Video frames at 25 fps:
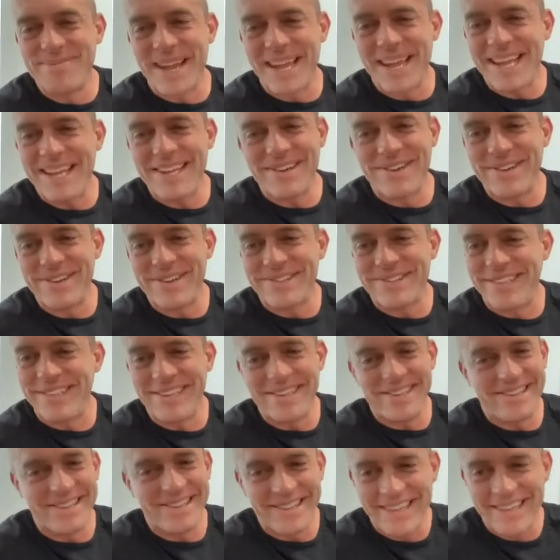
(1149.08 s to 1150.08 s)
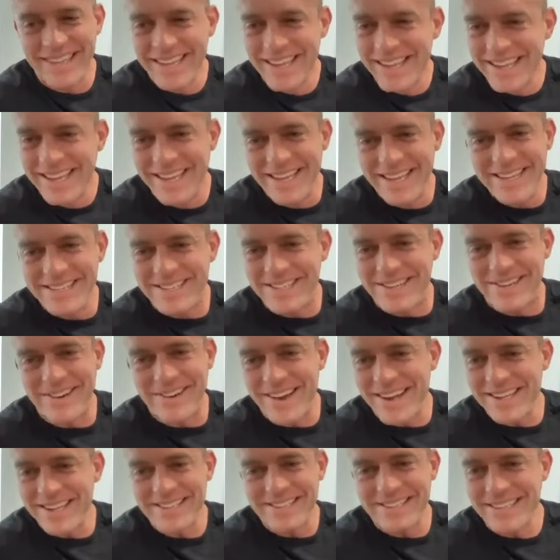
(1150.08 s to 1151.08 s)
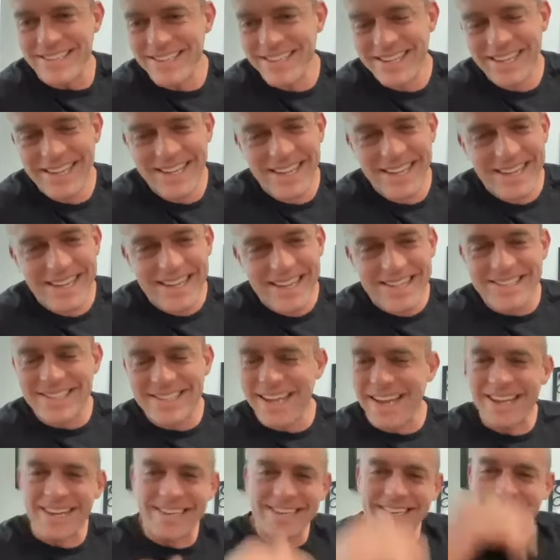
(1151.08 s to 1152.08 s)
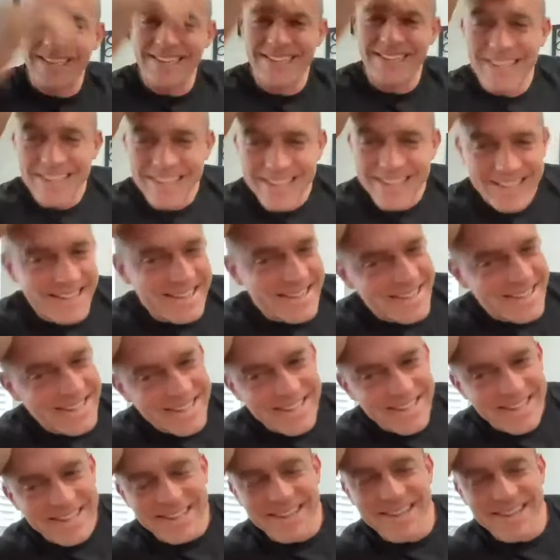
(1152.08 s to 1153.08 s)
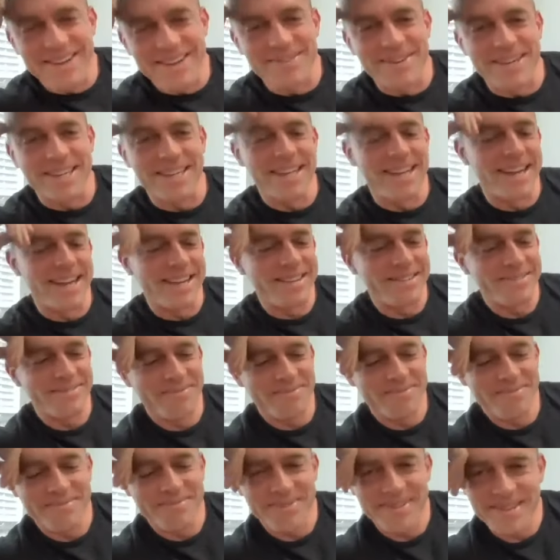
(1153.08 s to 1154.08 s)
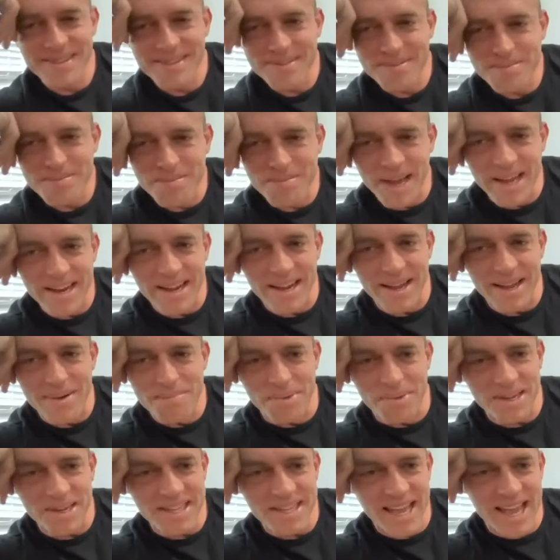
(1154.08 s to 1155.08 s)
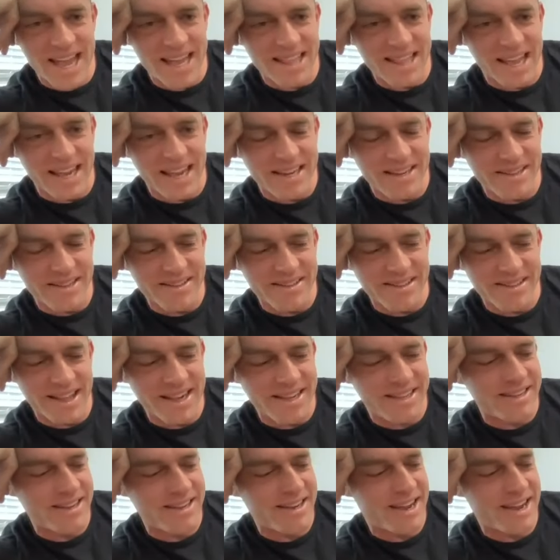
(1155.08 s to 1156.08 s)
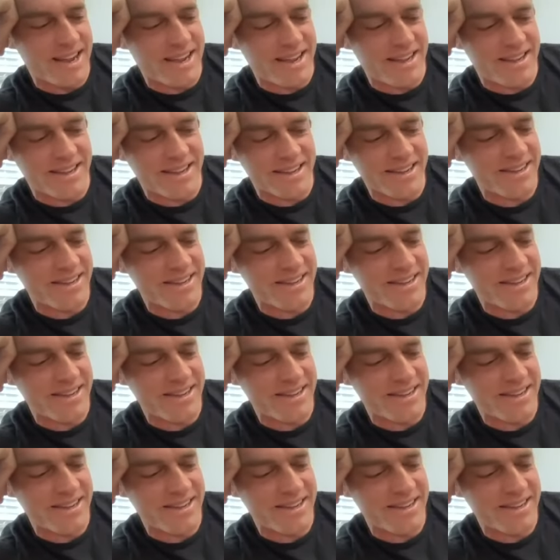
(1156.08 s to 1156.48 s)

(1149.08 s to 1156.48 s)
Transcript: my eight year old dude, he's crazy. It's like, oh my God. But, uh, but yeah, like, like, I, uh,